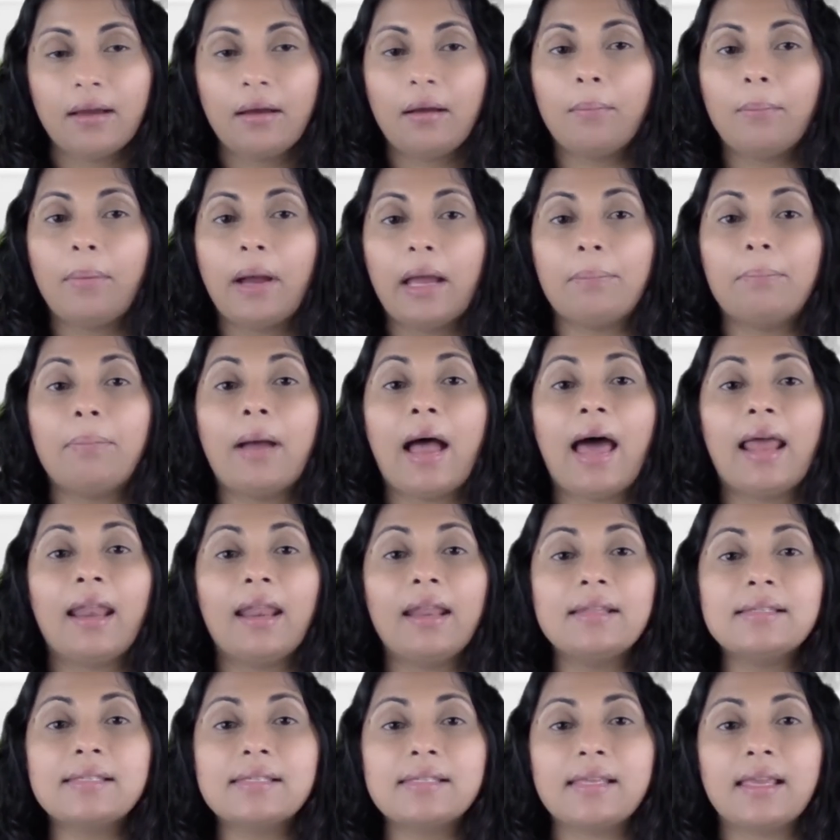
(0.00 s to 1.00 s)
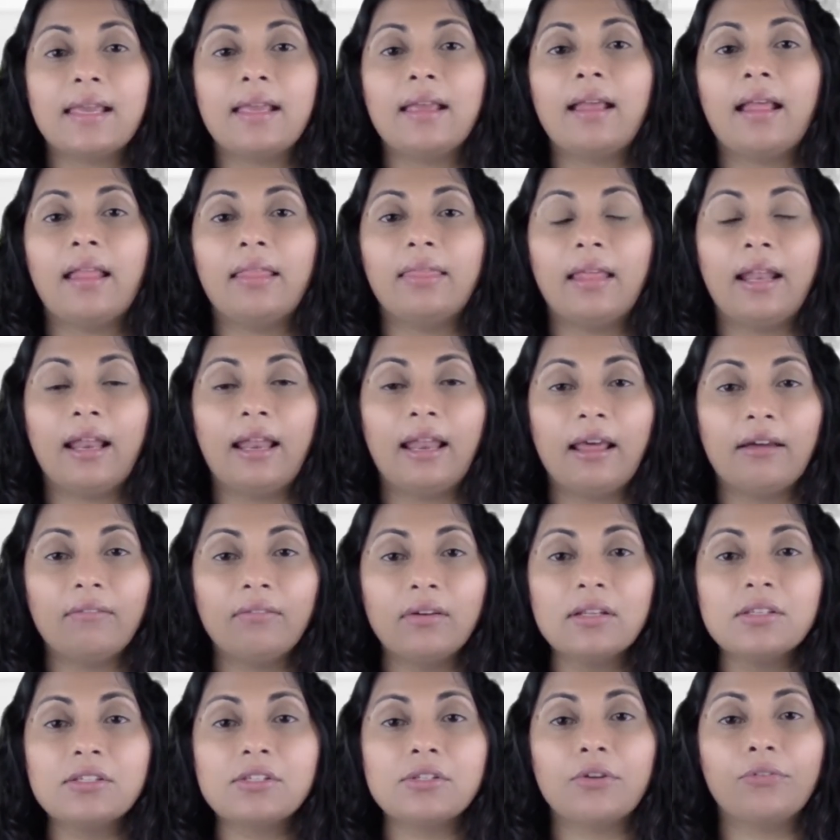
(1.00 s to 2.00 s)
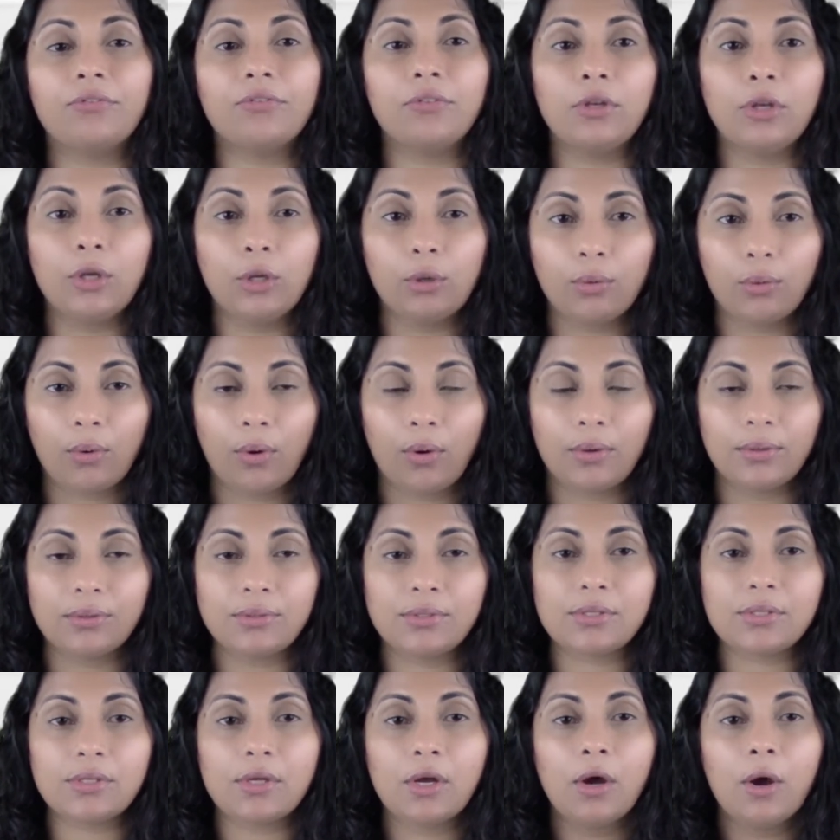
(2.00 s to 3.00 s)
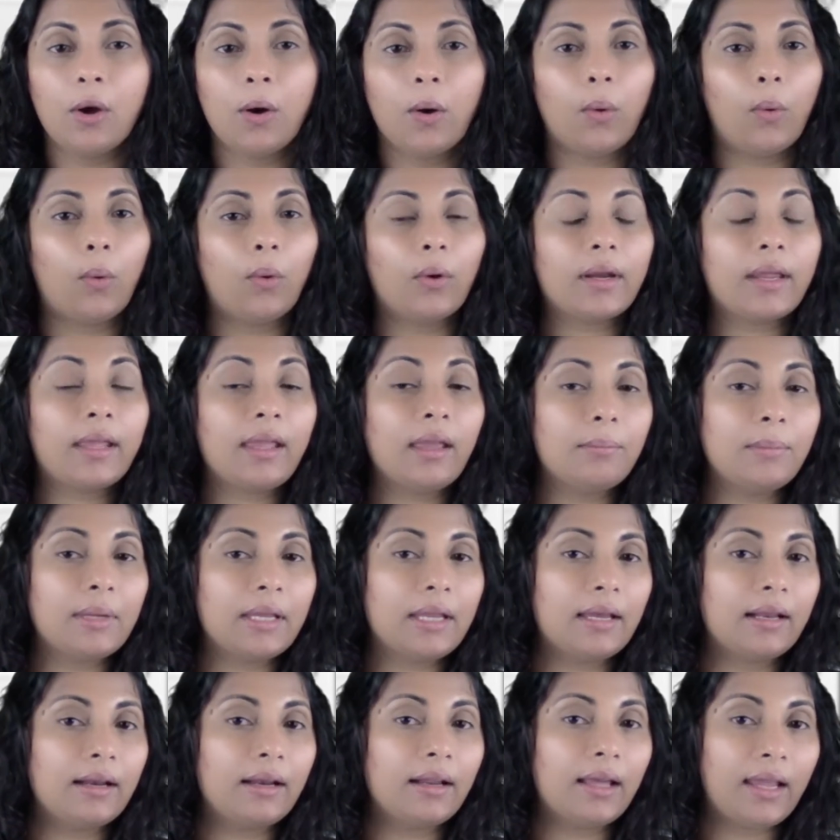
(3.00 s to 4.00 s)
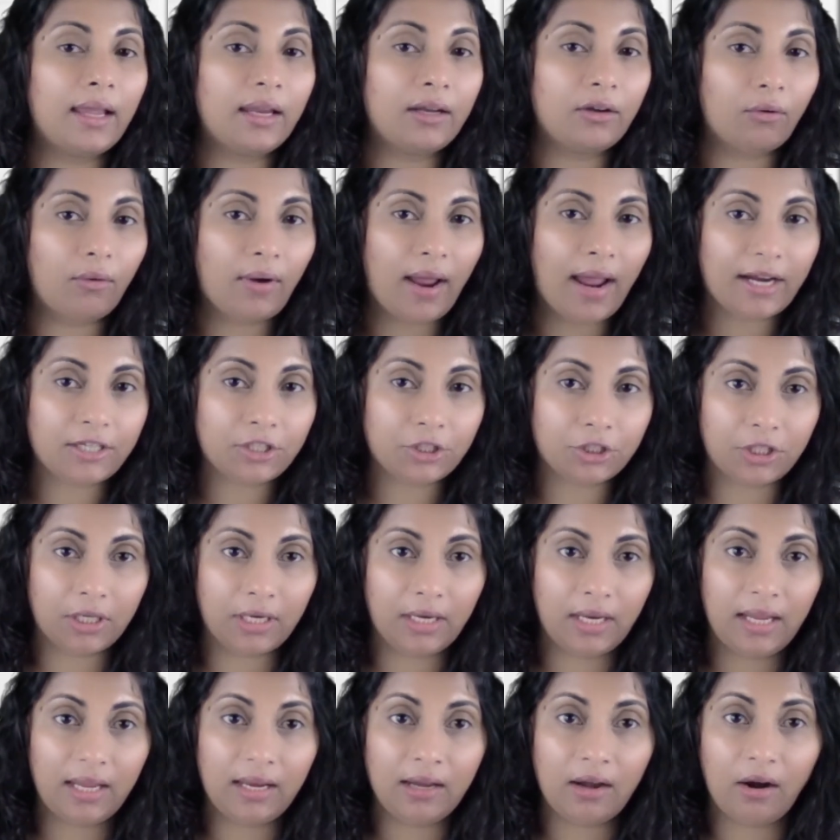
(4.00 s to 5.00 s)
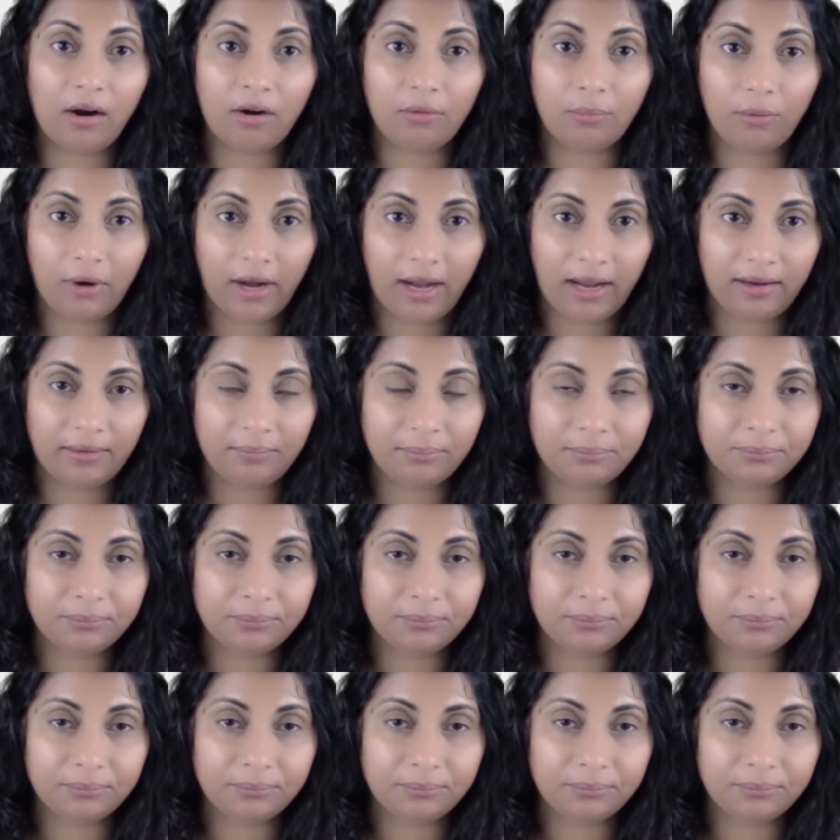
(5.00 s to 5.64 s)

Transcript: by balancing the levels of neurons or chemical interaction in our brain.